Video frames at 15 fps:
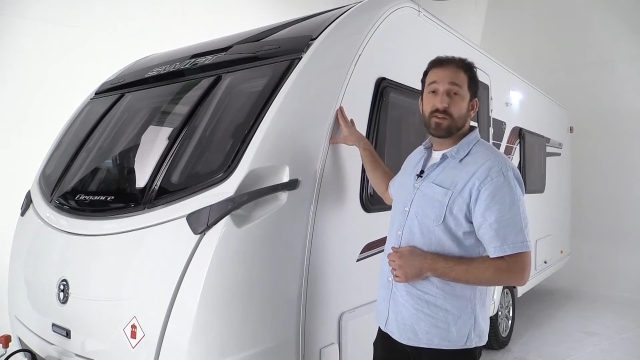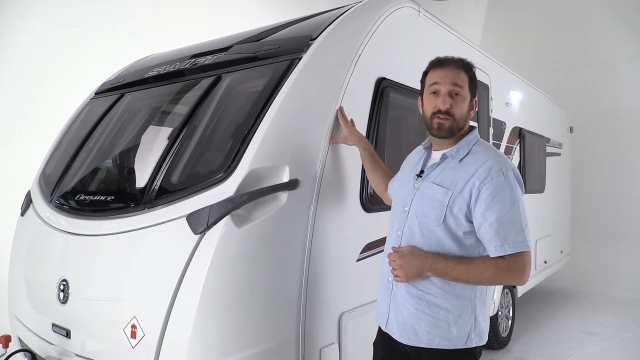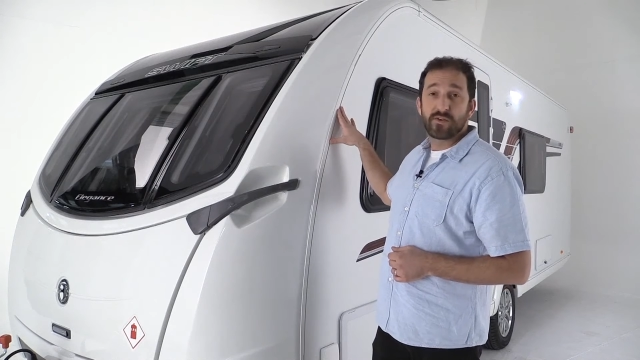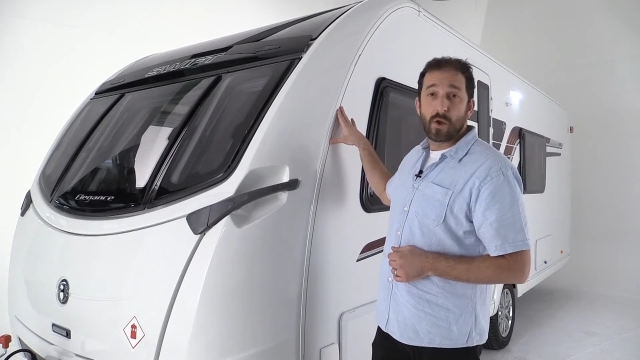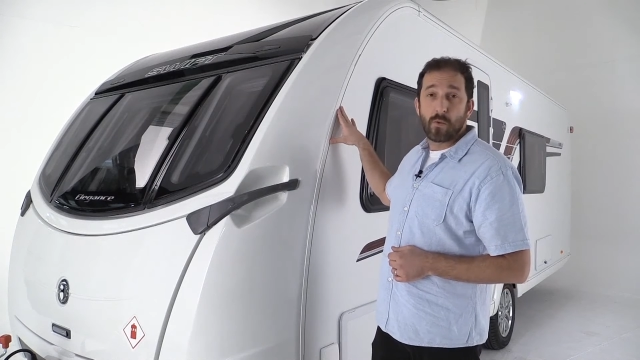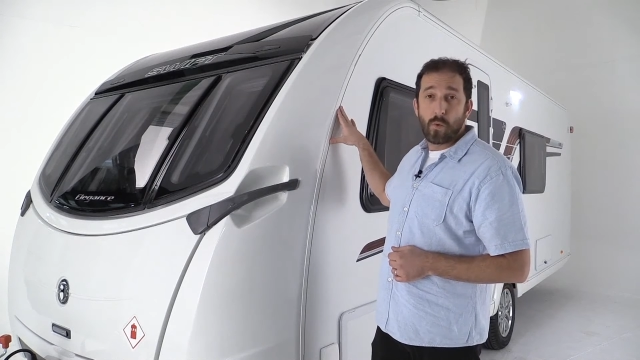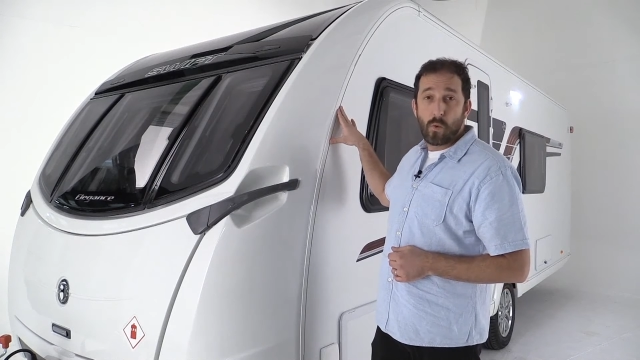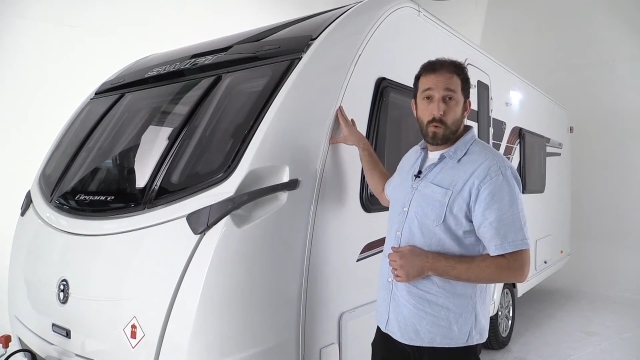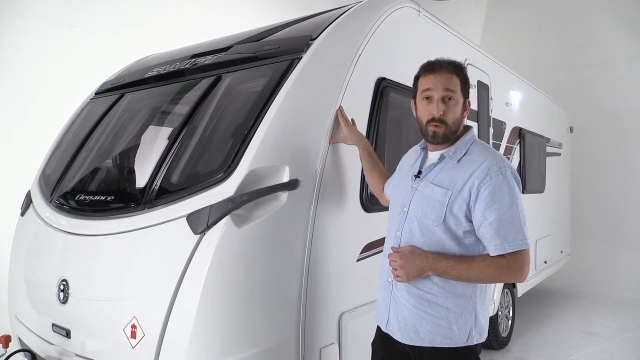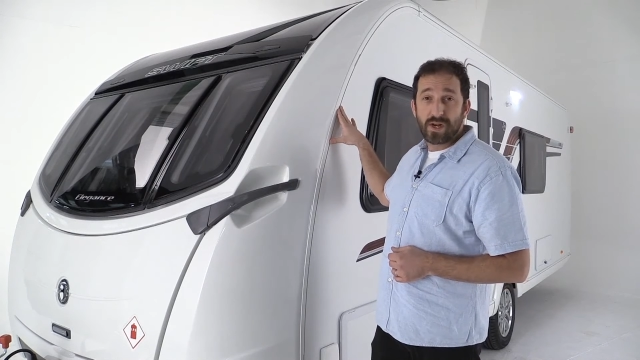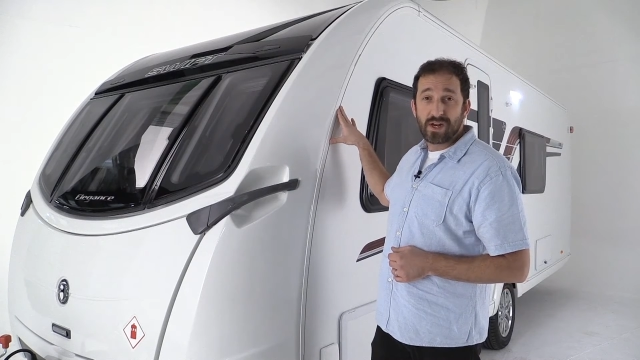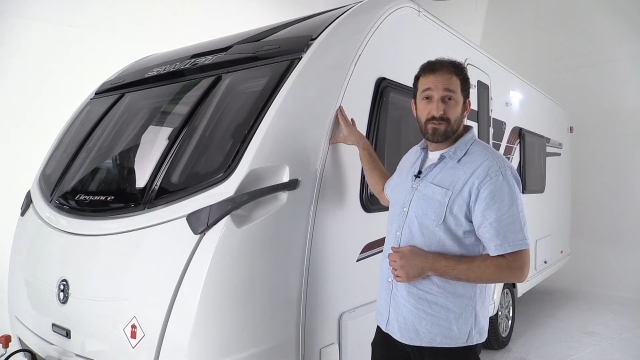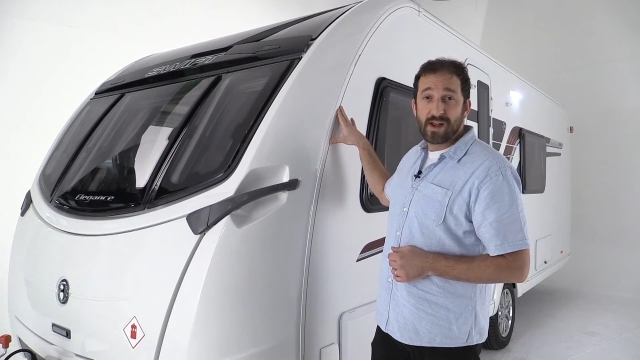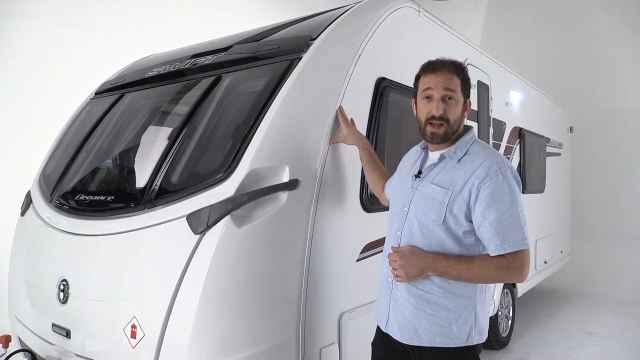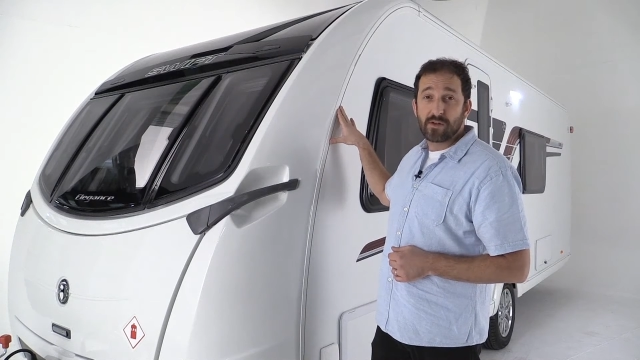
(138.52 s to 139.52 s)
there's no
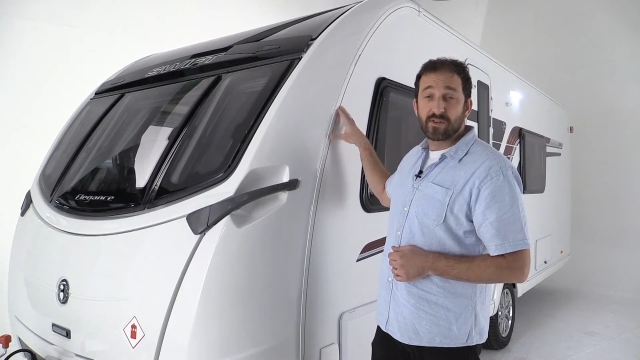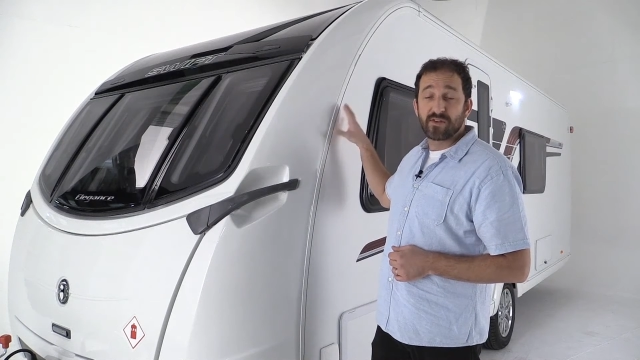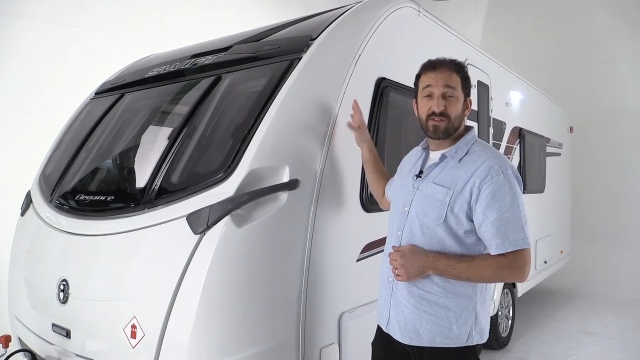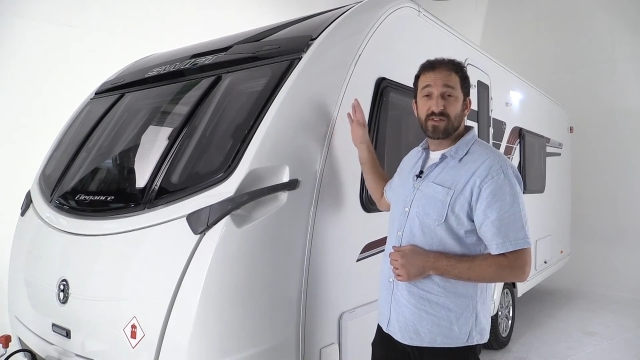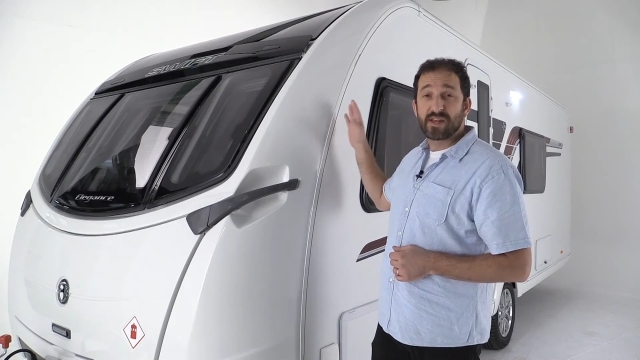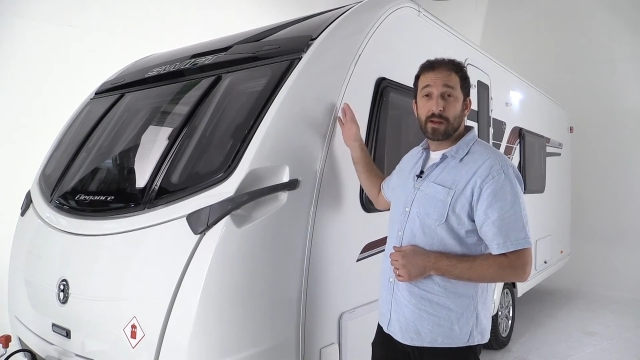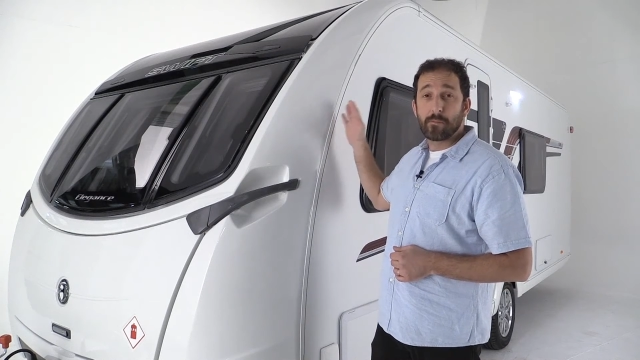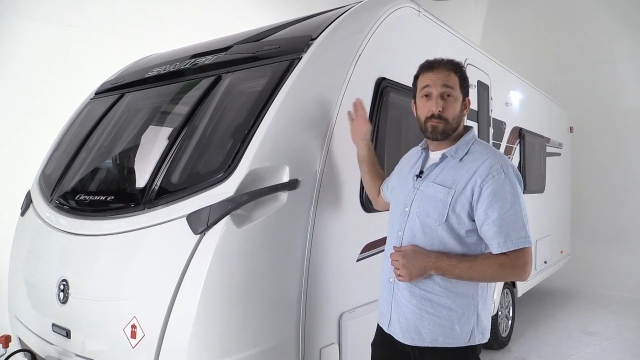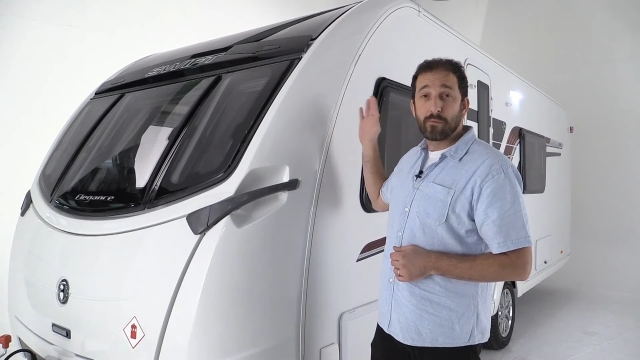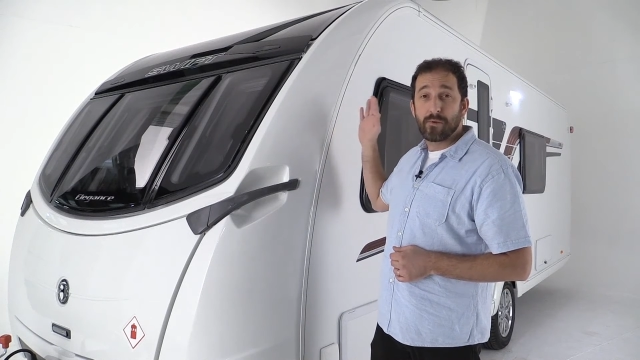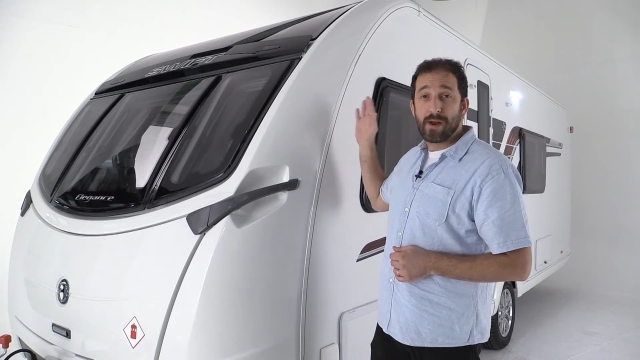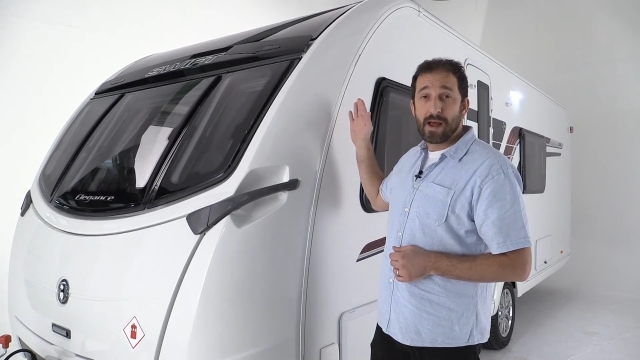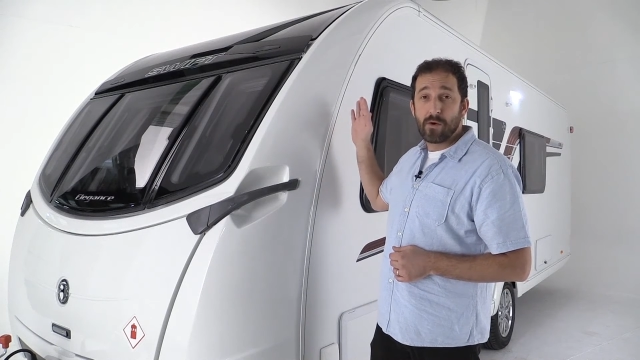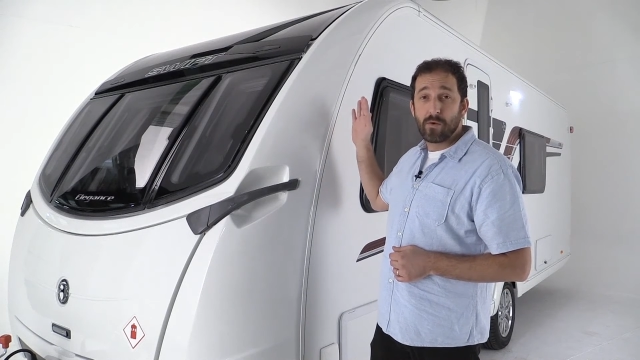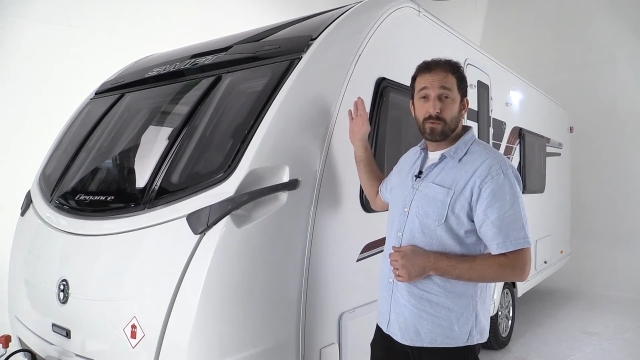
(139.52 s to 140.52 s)
awning rail to stand
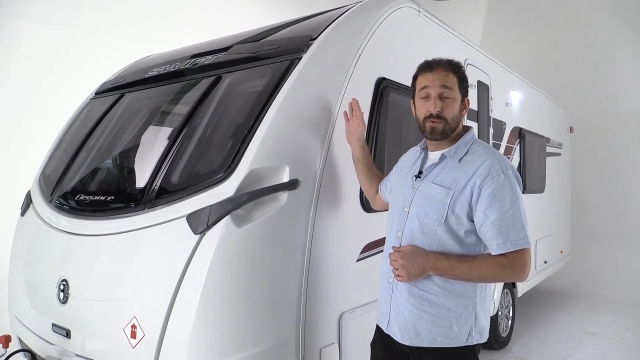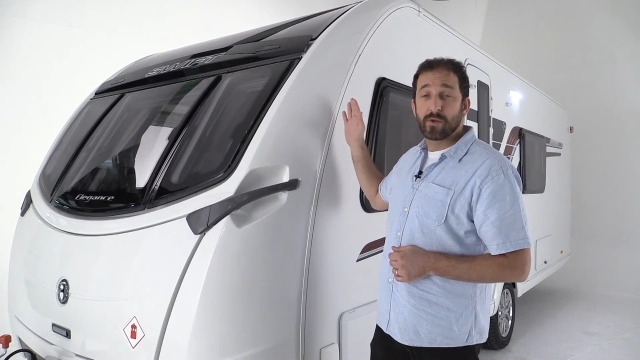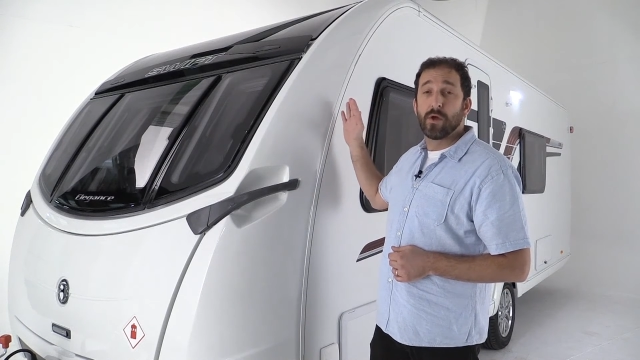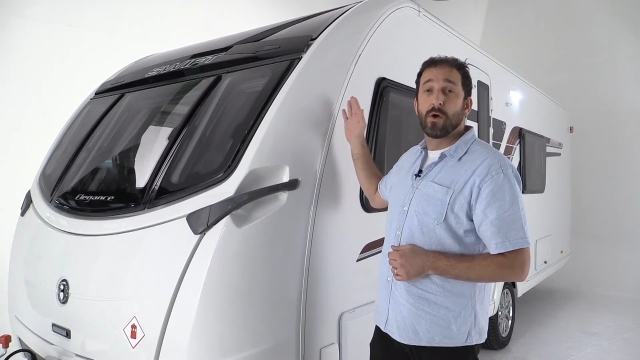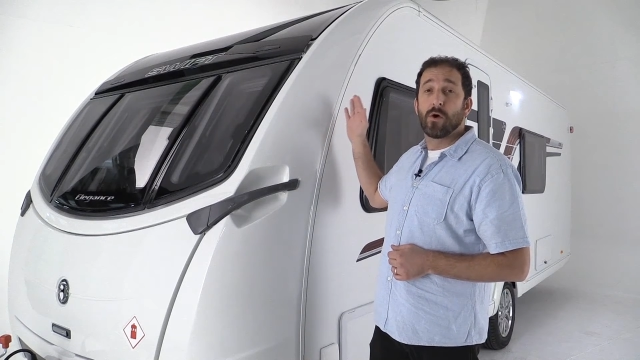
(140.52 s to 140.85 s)
proud